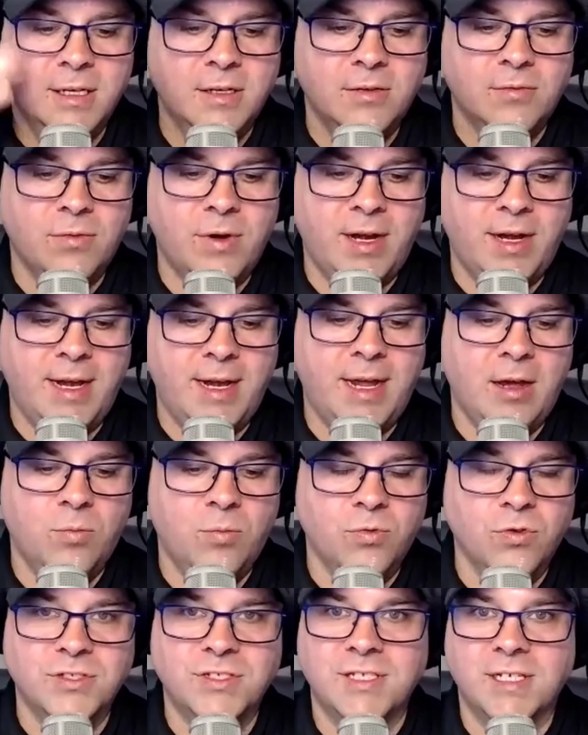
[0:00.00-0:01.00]
Right now,
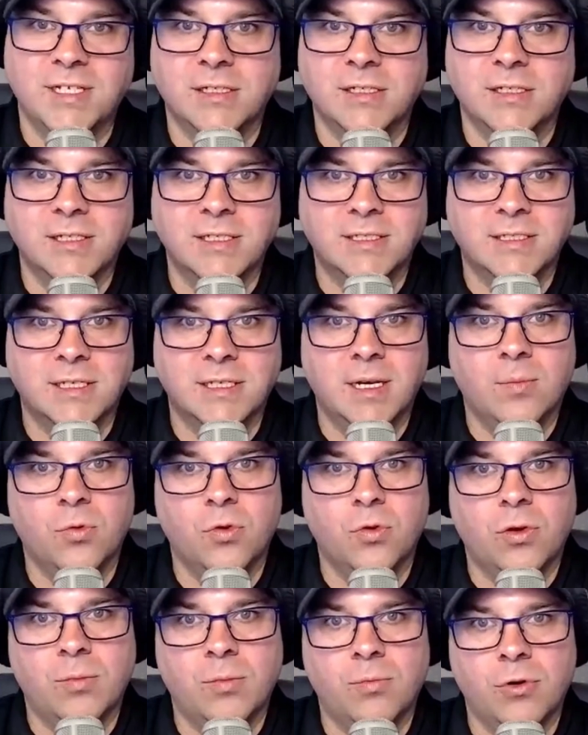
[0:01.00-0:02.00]
Brazil is the
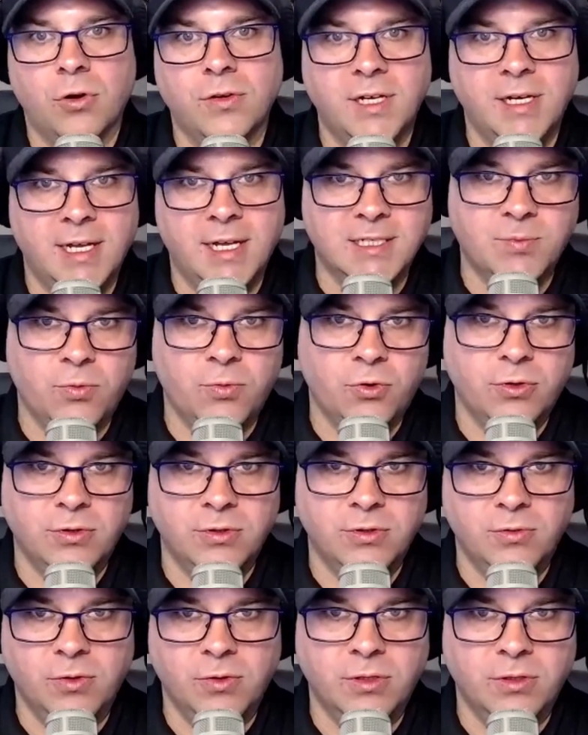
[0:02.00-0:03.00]
#1 protein exporter in
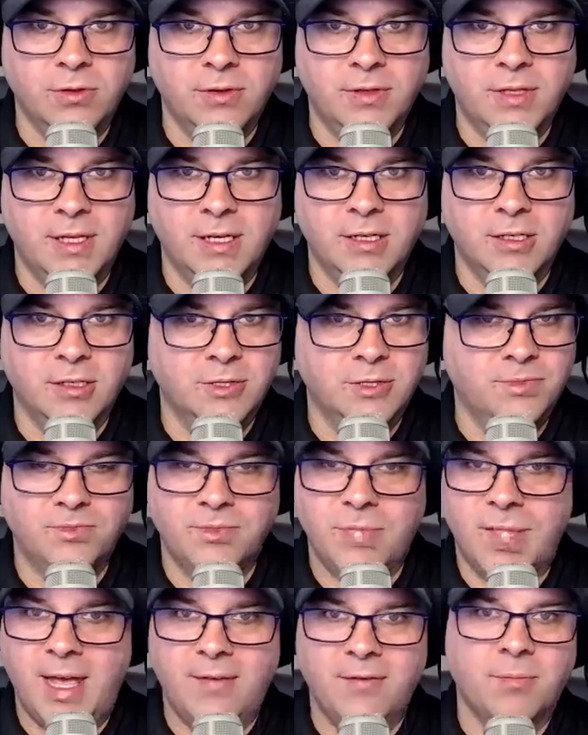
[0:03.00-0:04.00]
the world. They're
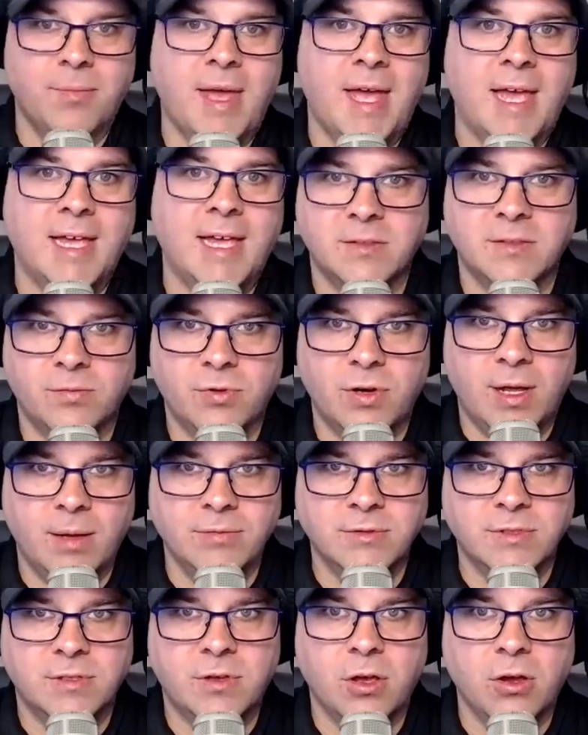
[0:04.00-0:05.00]
having massive
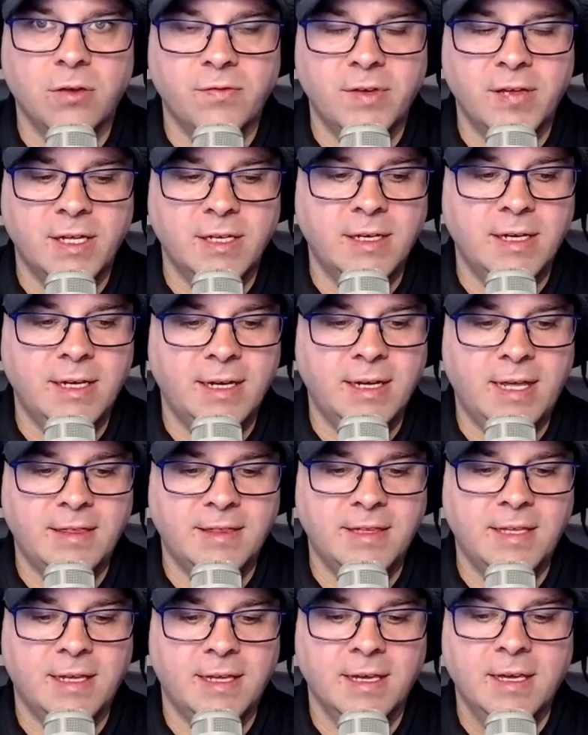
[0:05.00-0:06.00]
problems with COVID. And I
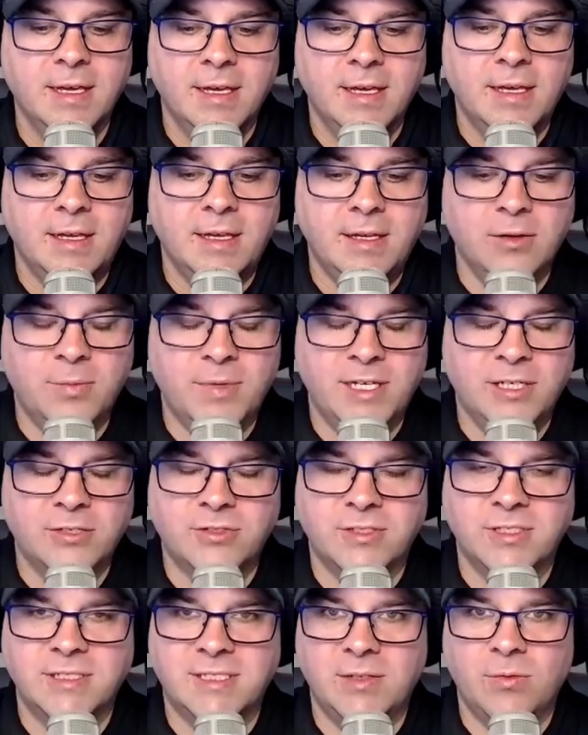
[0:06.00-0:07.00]
think it'll be
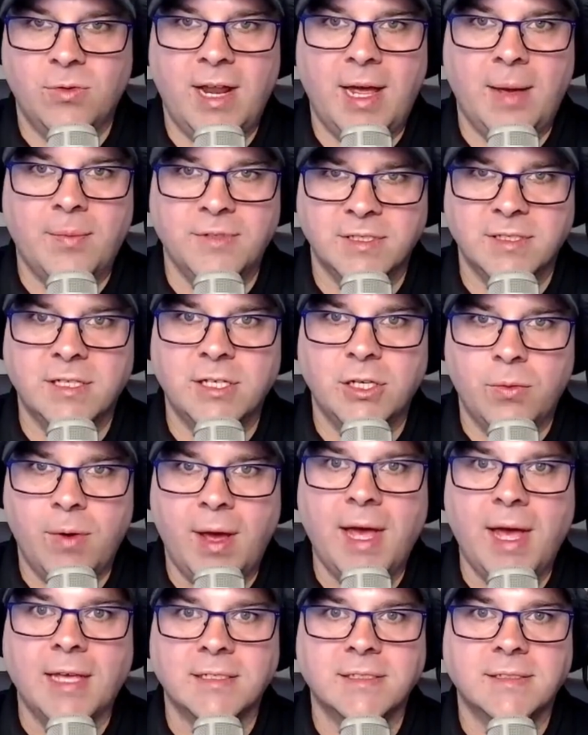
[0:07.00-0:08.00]
interesting to see what happens in the
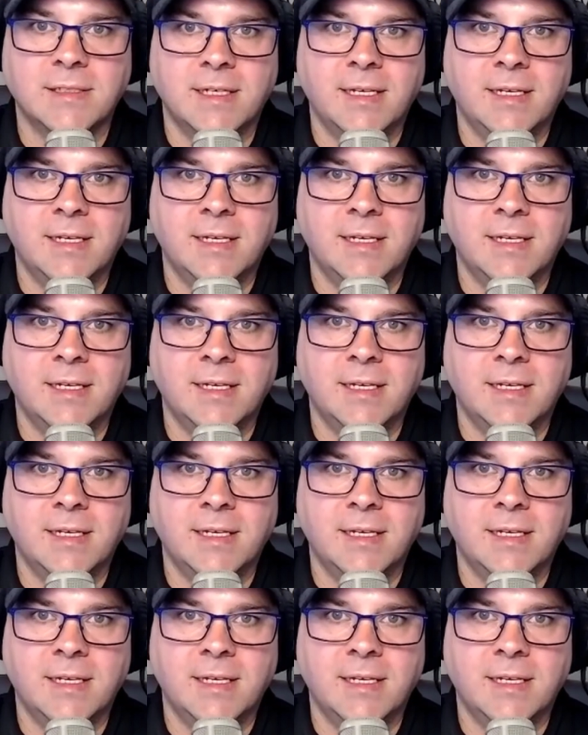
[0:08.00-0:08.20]
U.S.